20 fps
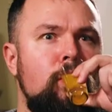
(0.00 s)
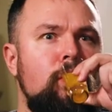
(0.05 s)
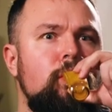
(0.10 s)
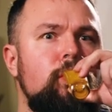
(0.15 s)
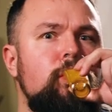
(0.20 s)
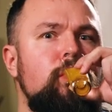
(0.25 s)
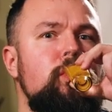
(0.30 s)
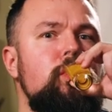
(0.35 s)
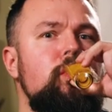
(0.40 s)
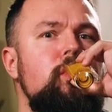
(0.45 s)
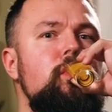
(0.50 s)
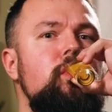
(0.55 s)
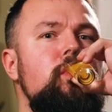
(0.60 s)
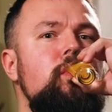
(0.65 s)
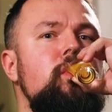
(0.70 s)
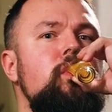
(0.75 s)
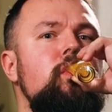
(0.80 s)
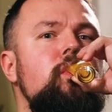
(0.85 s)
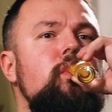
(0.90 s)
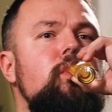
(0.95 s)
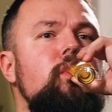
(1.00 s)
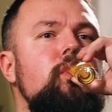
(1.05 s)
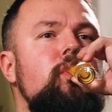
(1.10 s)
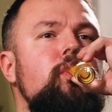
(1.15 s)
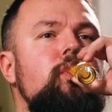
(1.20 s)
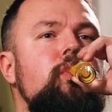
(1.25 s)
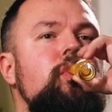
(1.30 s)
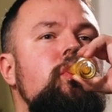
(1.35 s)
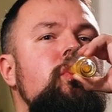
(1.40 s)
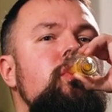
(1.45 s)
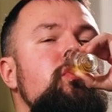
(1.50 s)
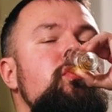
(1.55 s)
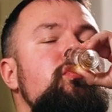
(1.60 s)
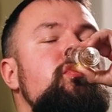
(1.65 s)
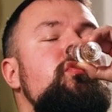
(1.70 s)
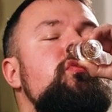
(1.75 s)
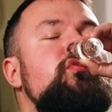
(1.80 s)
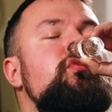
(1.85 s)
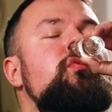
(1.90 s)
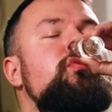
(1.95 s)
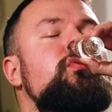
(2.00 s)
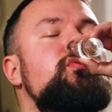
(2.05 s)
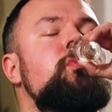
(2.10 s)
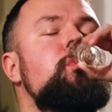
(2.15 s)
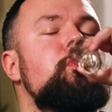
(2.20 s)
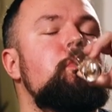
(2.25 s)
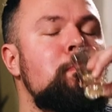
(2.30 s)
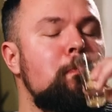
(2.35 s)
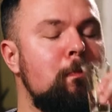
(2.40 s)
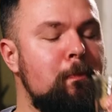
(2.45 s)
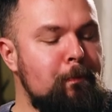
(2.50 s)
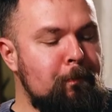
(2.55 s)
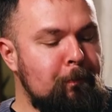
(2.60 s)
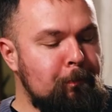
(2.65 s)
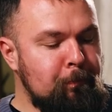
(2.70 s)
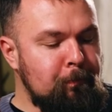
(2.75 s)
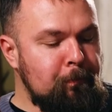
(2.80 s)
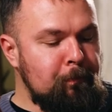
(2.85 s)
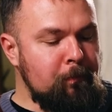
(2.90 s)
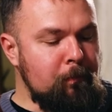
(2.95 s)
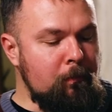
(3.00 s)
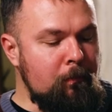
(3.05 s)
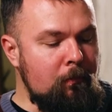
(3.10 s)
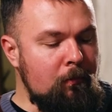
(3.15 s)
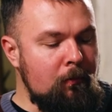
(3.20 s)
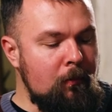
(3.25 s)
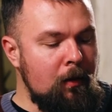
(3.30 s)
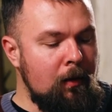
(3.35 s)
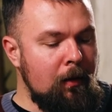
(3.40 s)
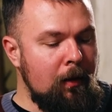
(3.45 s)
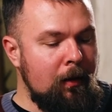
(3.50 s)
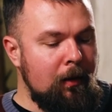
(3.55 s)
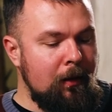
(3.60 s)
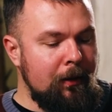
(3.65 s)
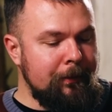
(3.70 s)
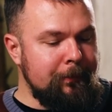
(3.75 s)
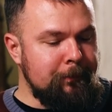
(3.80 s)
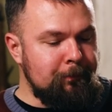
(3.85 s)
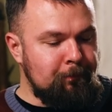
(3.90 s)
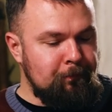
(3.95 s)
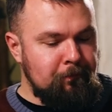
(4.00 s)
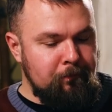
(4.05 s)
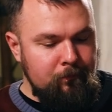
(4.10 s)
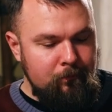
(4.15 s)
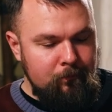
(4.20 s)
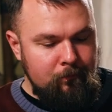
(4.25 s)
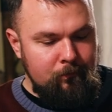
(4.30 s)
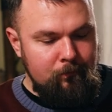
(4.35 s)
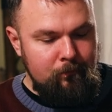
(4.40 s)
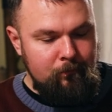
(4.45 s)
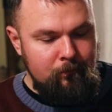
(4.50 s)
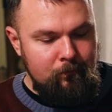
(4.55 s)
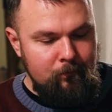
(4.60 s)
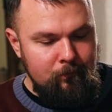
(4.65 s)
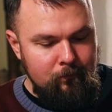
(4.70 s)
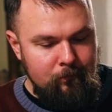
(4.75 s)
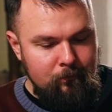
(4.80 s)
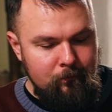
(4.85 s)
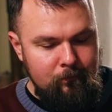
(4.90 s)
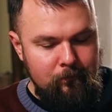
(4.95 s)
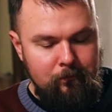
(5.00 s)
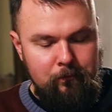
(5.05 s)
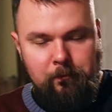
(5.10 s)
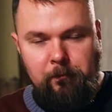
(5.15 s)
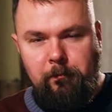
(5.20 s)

(no one is talking)